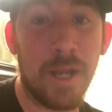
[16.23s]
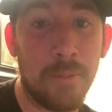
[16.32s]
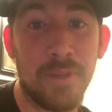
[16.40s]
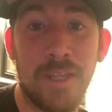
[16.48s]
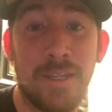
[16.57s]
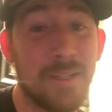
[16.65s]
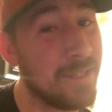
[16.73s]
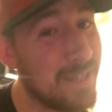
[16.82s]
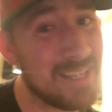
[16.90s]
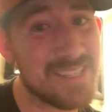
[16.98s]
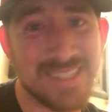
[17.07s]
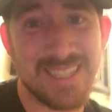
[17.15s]
Mobley, and
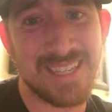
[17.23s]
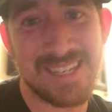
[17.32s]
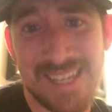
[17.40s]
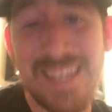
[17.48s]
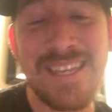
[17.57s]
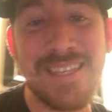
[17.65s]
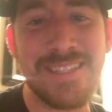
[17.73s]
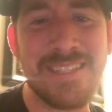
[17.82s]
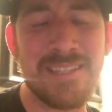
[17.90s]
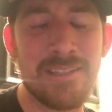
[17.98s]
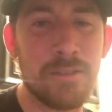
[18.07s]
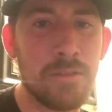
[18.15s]
tonight's it
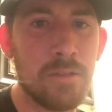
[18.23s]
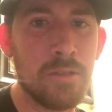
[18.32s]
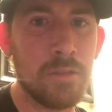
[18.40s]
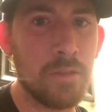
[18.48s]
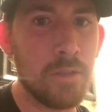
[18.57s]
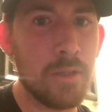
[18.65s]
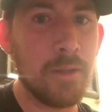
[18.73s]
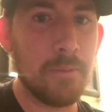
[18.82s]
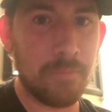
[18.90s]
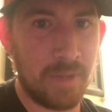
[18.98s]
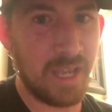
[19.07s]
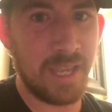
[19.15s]
is
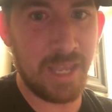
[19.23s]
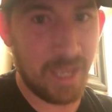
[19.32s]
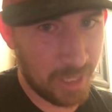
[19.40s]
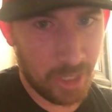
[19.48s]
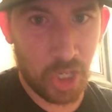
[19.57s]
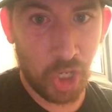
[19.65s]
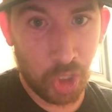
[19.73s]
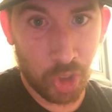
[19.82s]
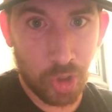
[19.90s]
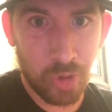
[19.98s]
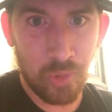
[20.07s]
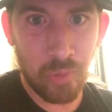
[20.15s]
my
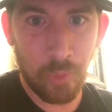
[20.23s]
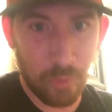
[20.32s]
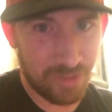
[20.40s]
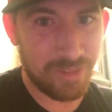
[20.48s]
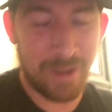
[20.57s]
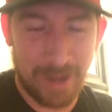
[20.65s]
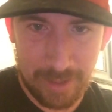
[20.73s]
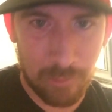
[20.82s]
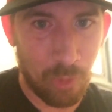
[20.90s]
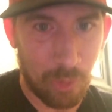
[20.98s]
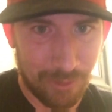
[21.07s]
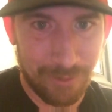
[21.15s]
anger with
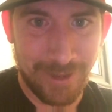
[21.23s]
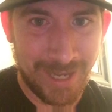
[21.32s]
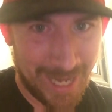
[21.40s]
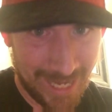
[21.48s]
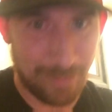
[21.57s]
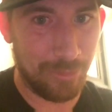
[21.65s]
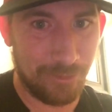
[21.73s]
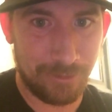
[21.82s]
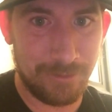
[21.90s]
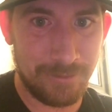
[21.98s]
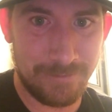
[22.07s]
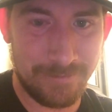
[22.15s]
Time Warner Cable.